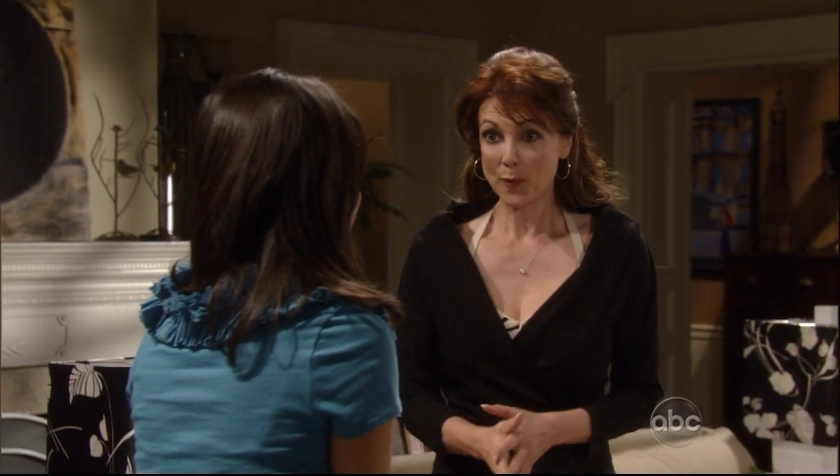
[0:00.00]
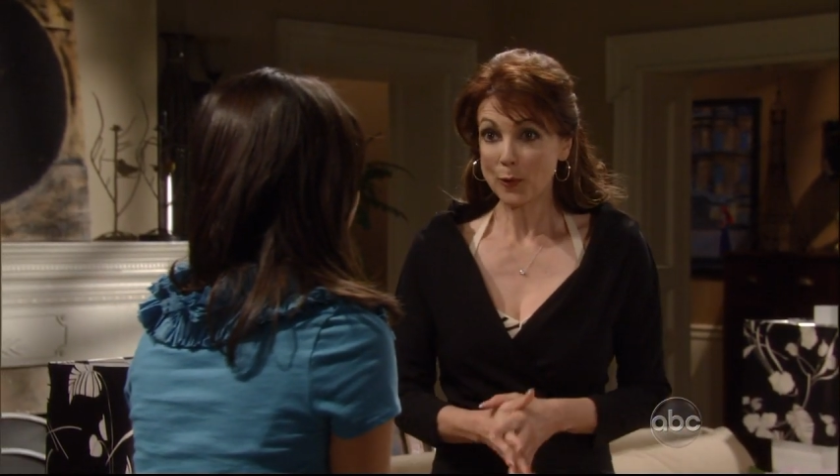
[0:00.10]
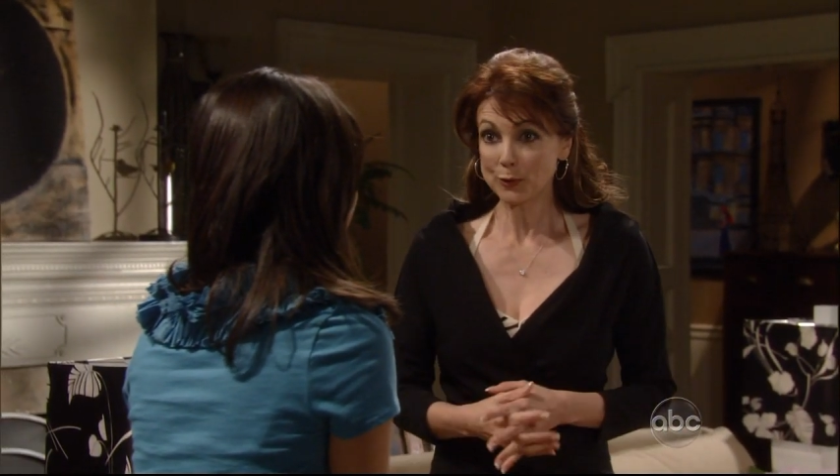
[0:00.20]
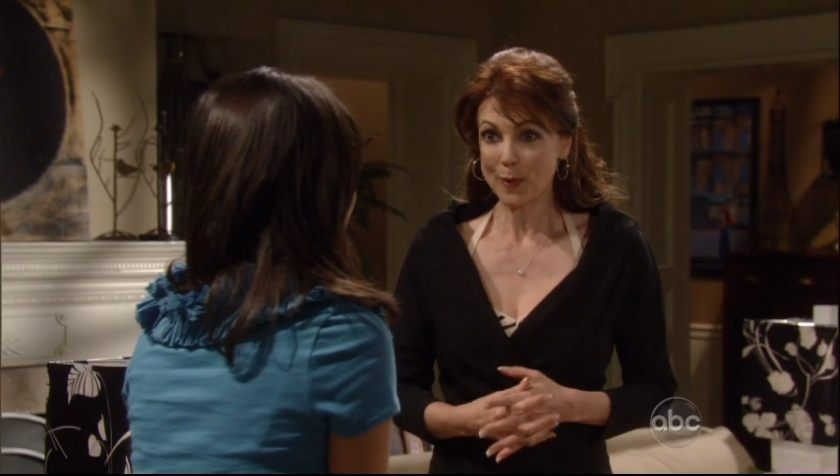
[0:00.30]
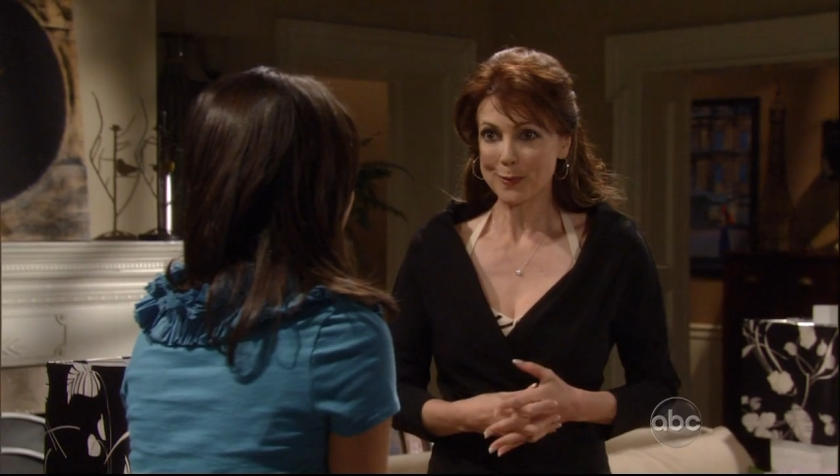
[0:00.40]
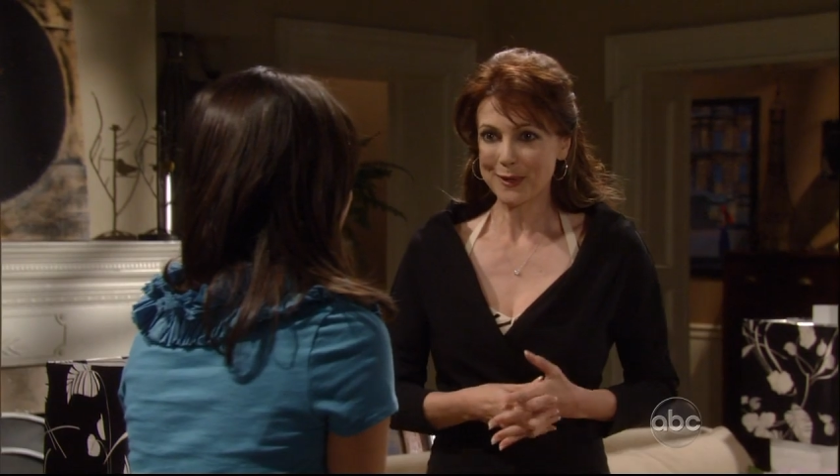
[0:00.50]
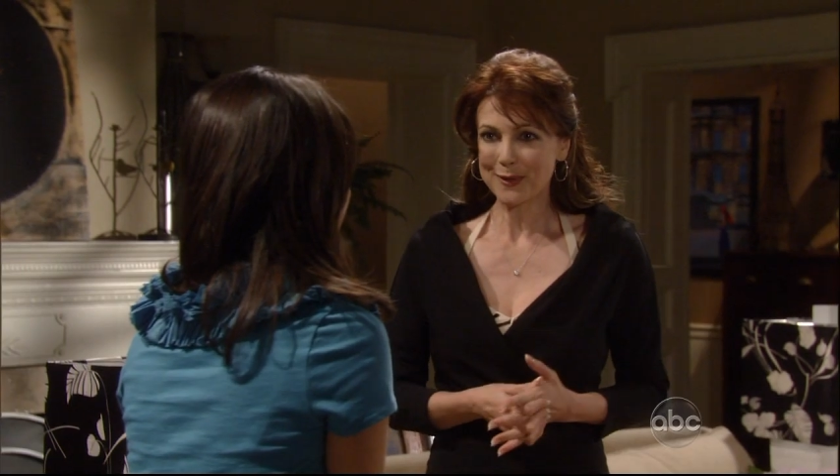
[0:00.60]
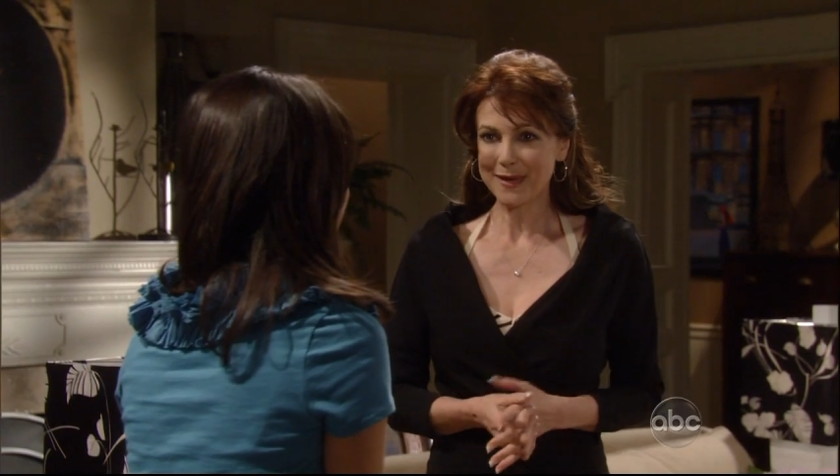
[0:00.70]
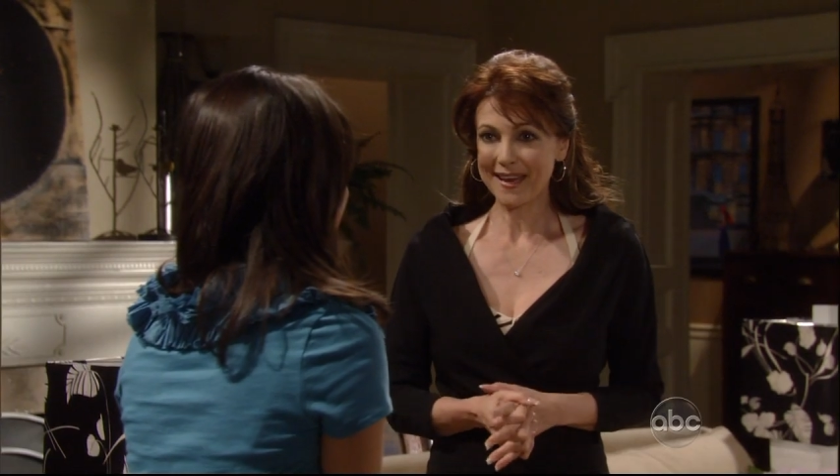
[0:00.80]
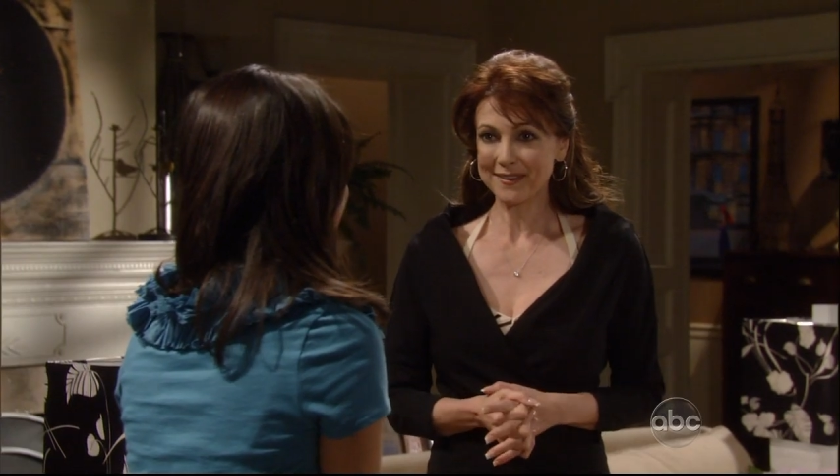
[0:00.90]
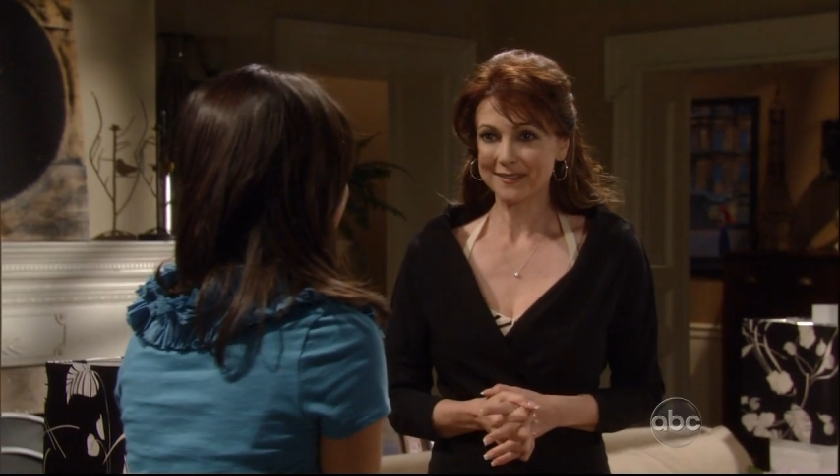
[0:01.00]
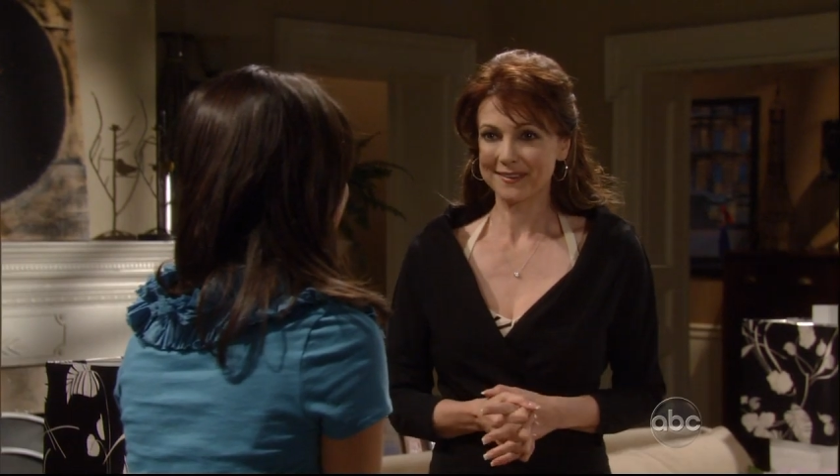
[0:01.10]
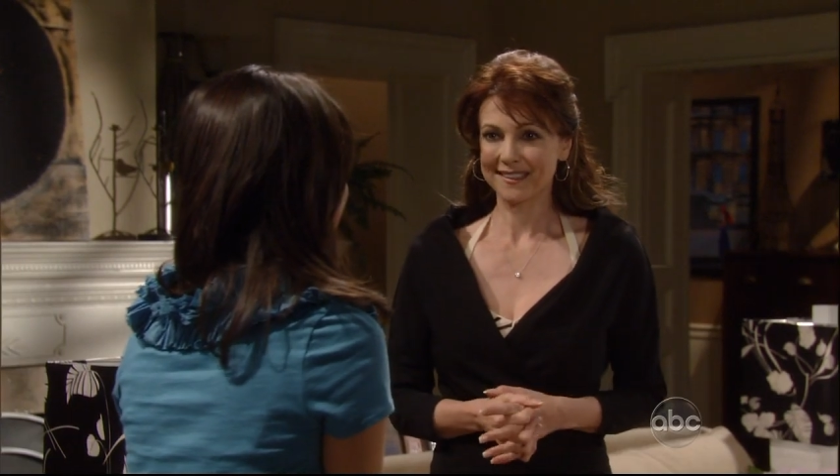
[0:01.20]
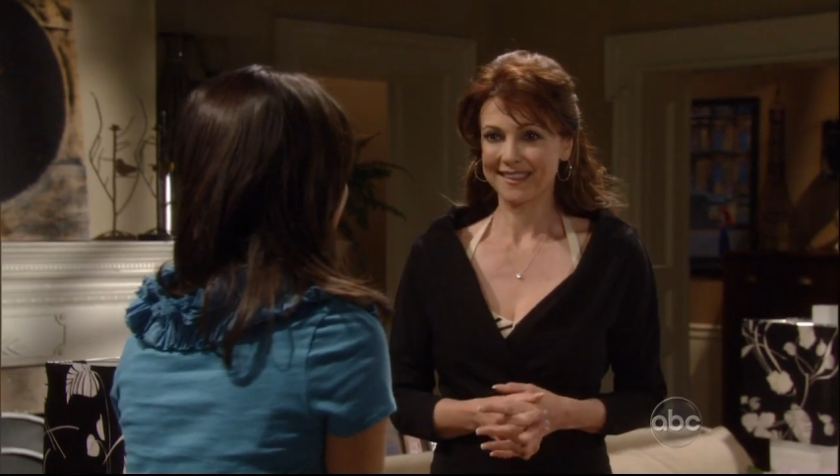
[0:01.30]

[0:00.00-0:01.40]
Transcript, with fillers: All's well with you now?